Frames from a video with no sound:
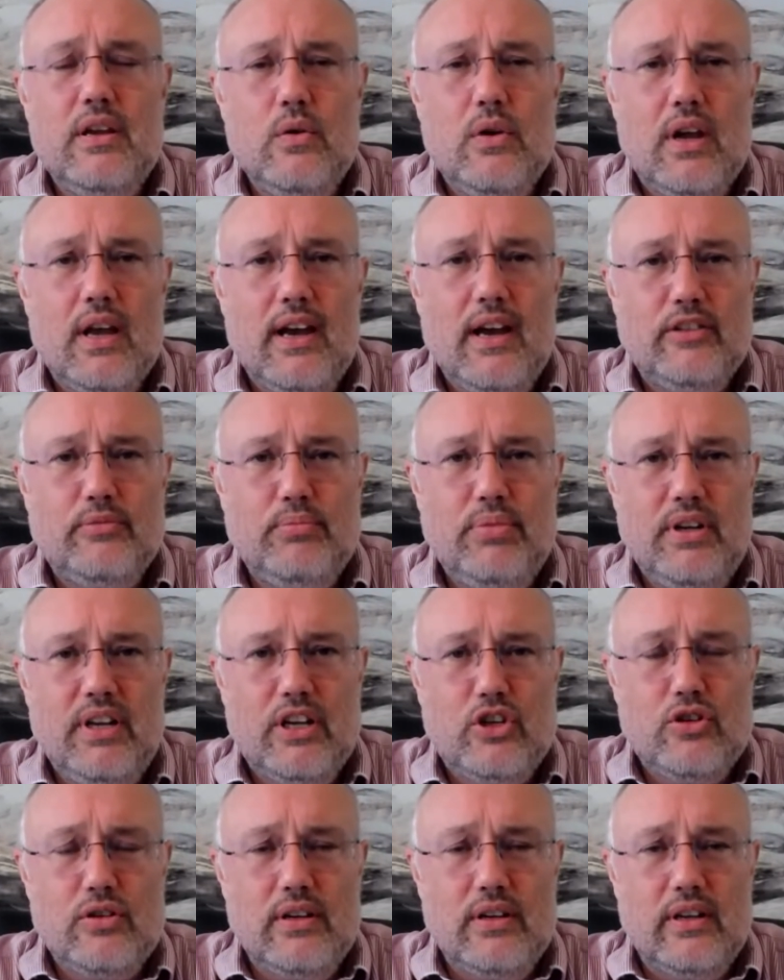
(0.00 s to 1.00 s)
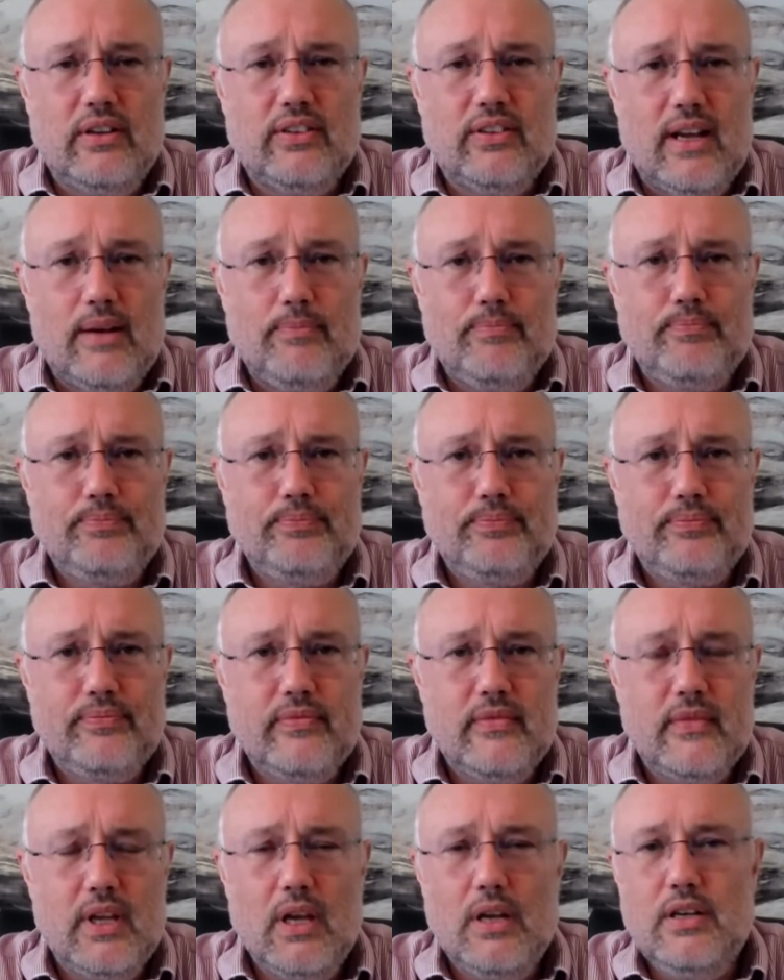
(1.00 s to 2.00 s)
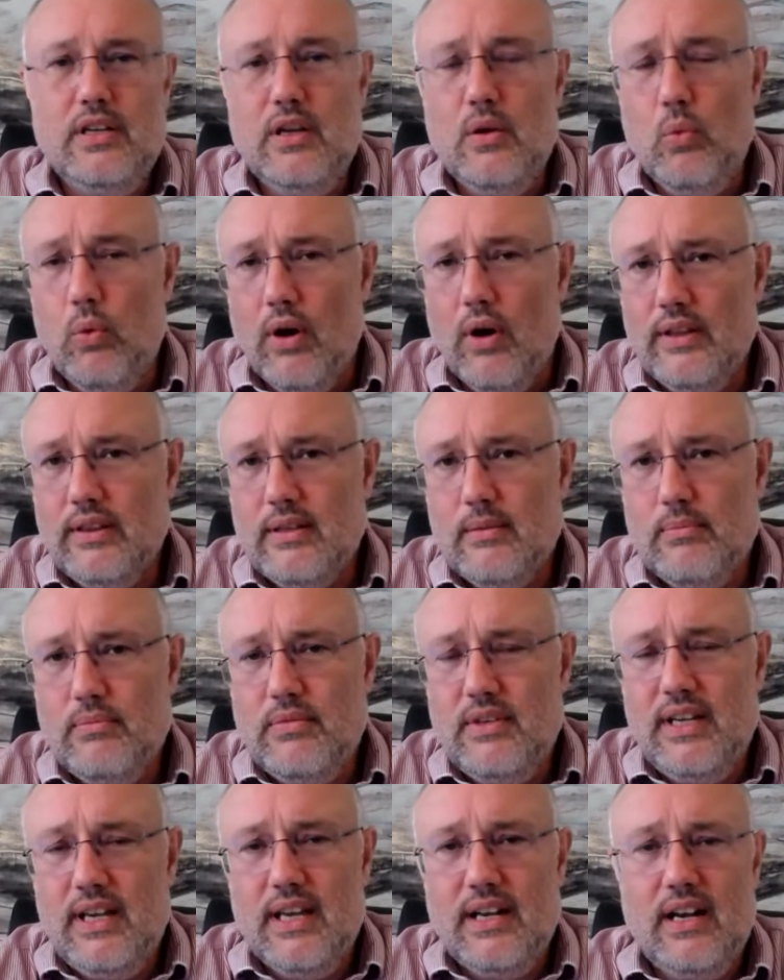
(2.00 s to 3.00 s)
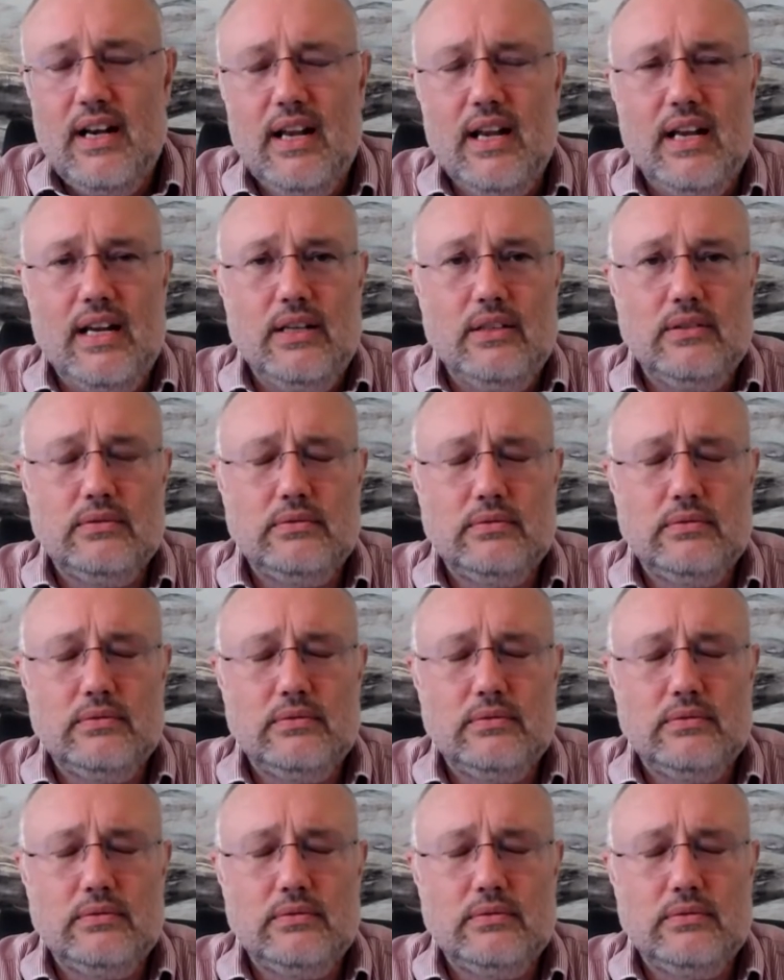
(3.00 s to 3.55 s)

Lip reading: UCAS prediction exam, and you want them to get an A,